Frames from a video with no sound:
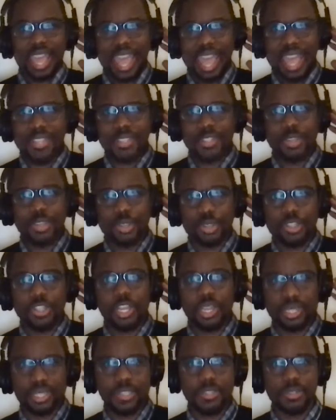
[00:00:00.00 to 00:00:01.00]
and so you
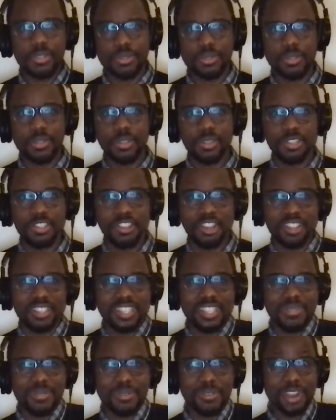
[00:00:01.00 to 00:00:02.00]
start to you start
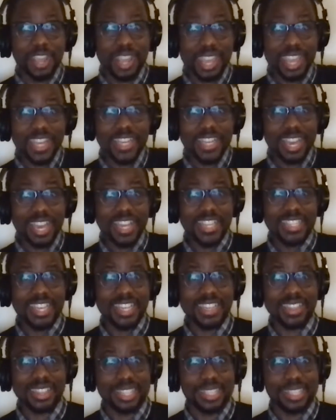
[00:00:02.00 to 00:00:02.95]
to recognize that